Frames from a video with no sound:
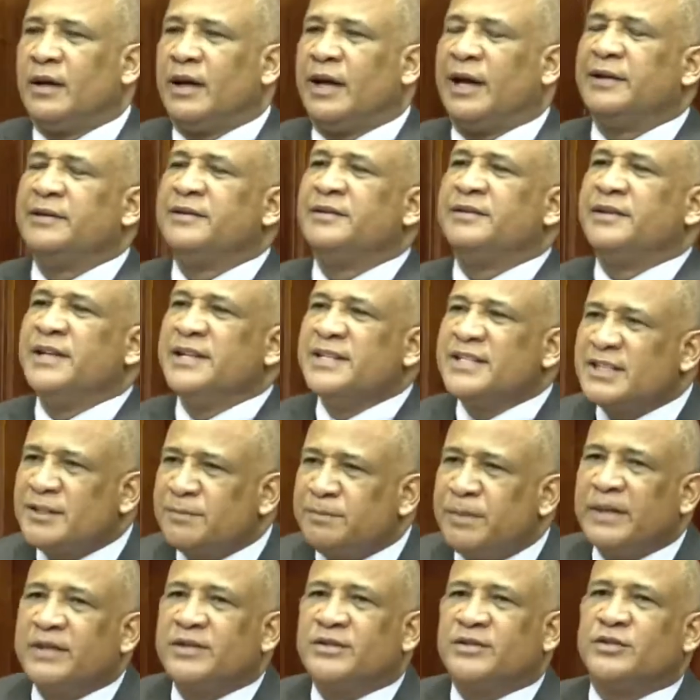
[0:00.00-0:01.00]
and this
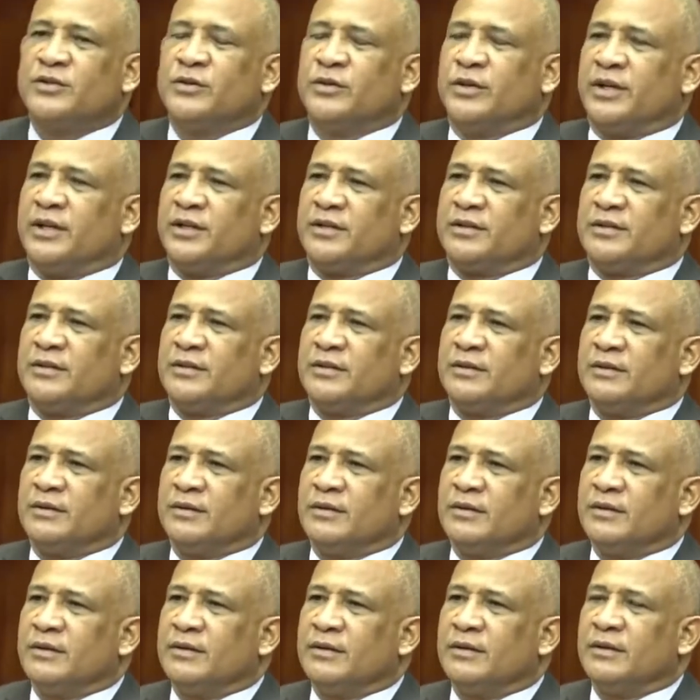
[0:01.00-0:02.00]
speaks to it,
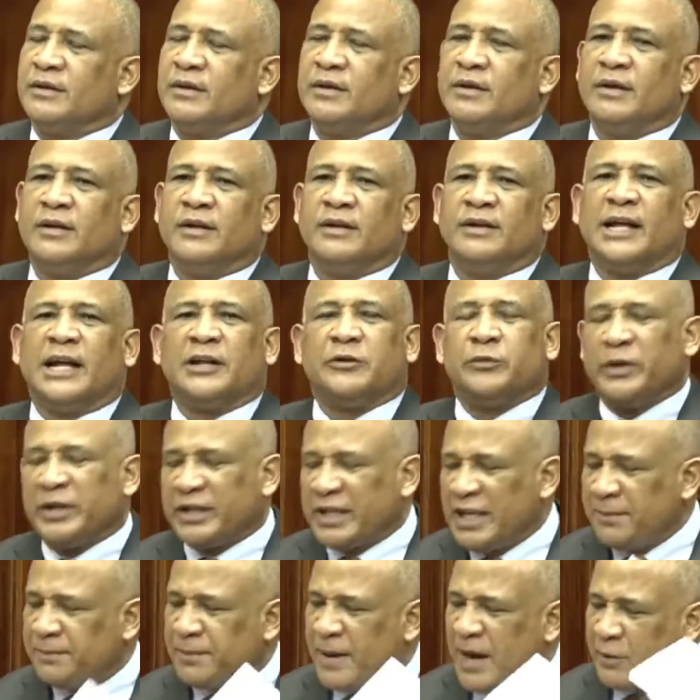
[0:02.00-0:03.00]
that we
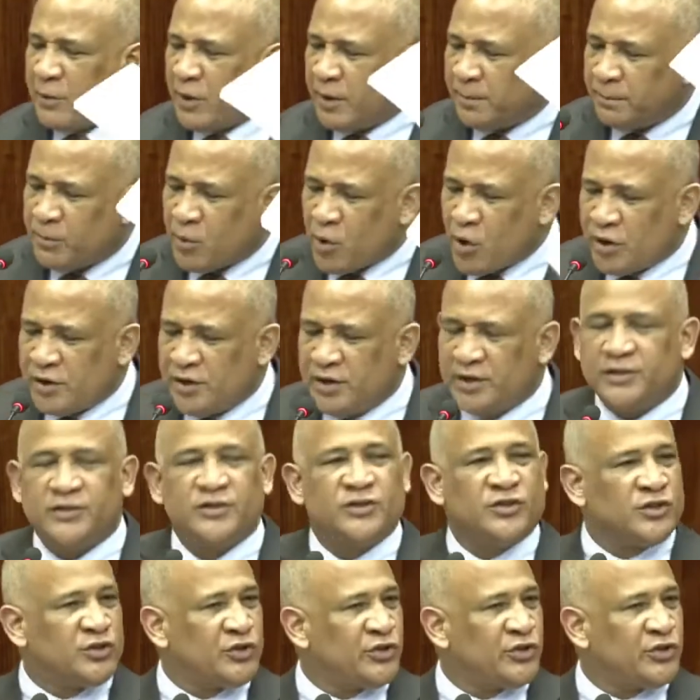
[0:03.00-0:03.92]
keep our borders